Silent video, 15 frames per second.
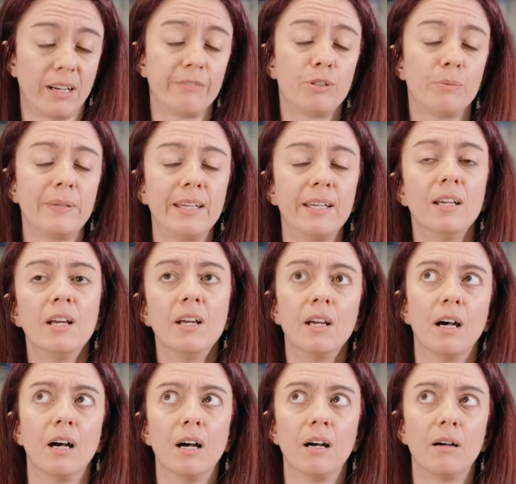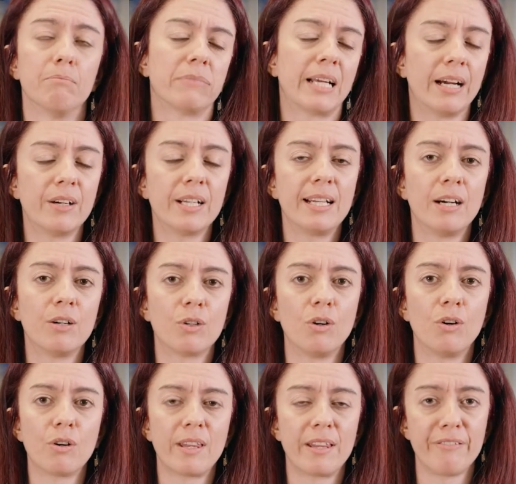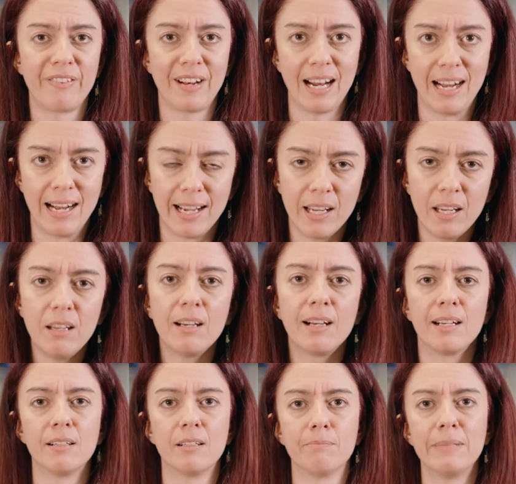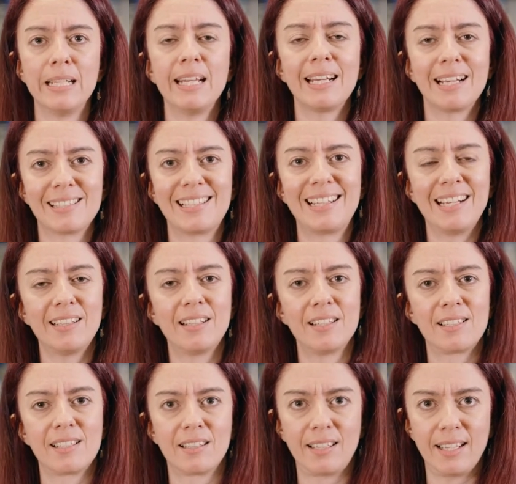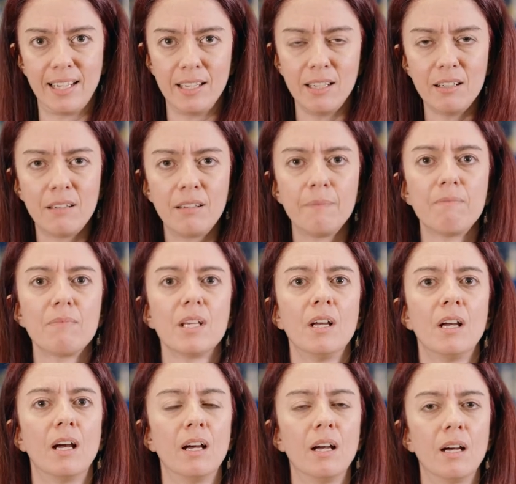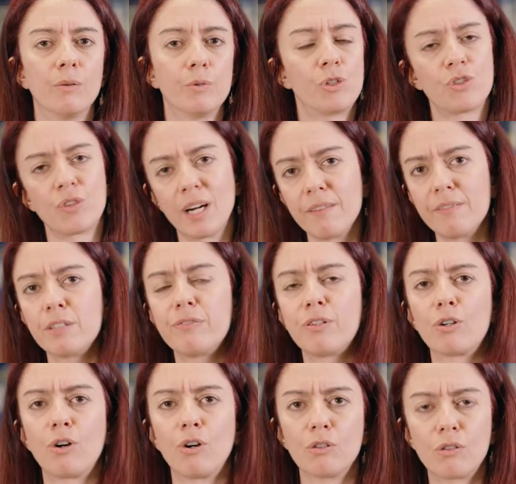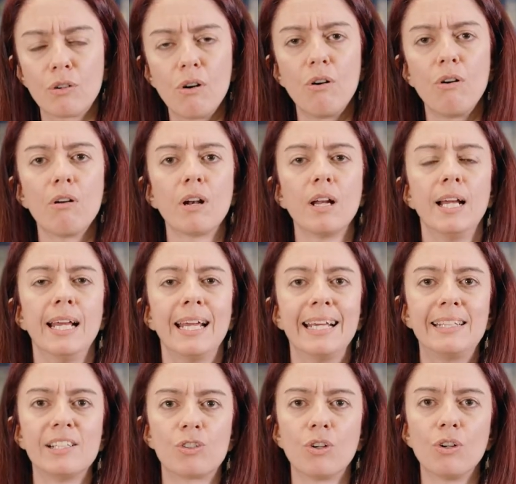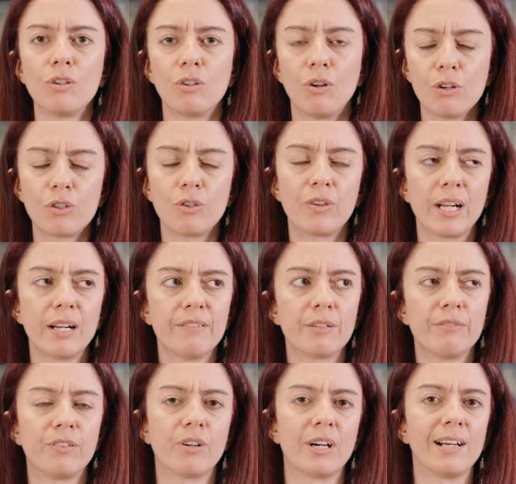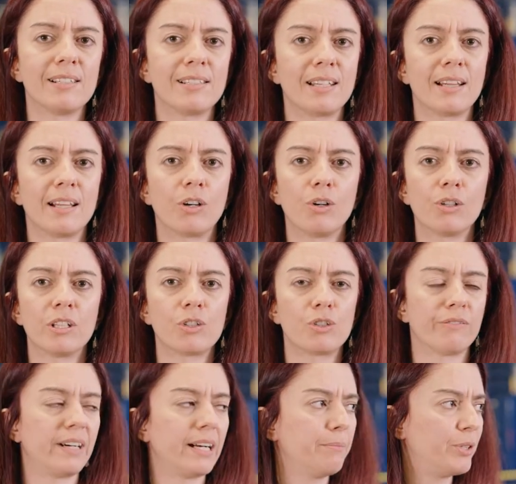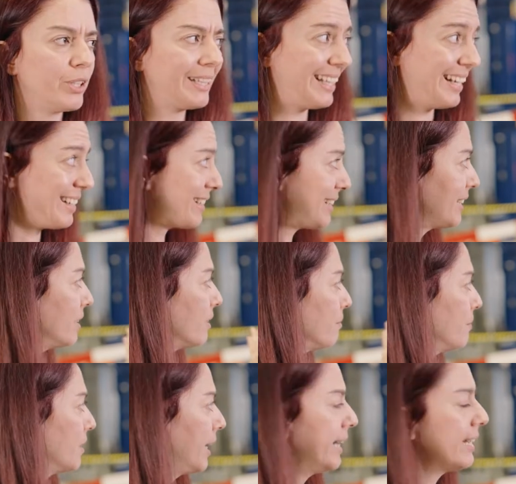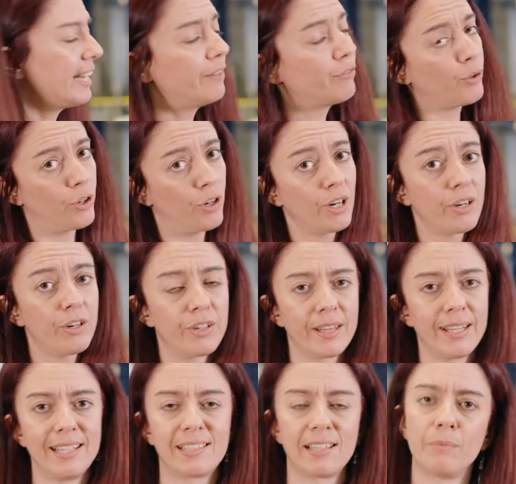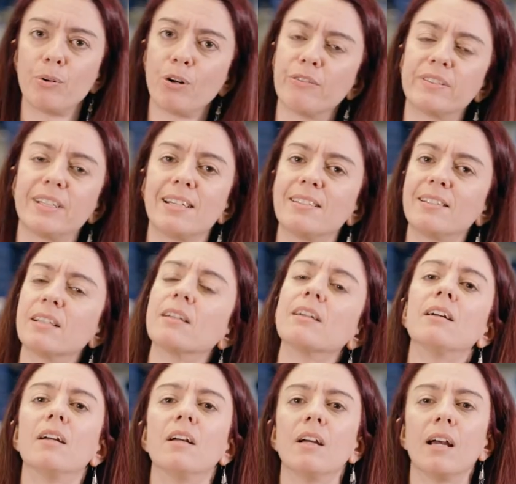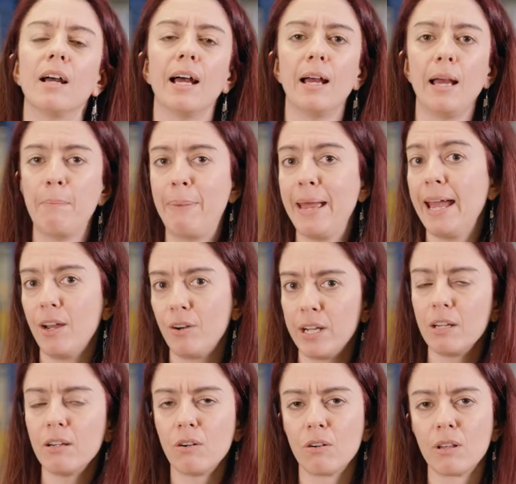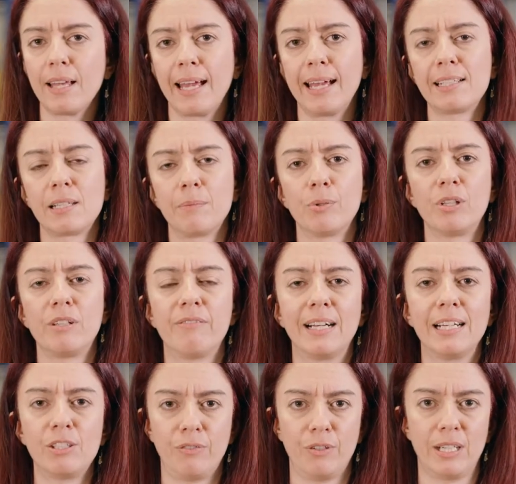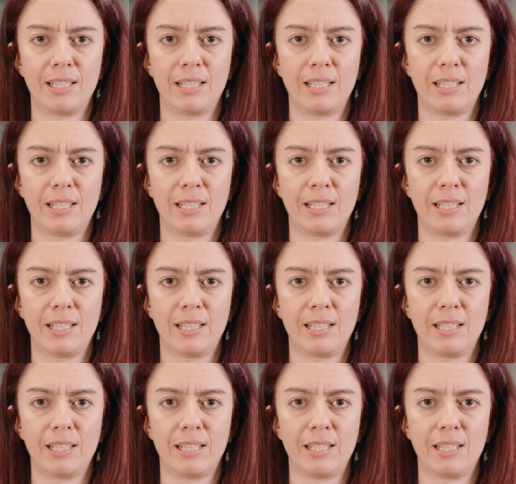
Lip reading: have to be carried out on the fly, meaning as data is attained, which is relevant for control. It is also relevant for us in the context of hybrid testing. I gave you earlier the example of testing a bearing on the Hexapod device, for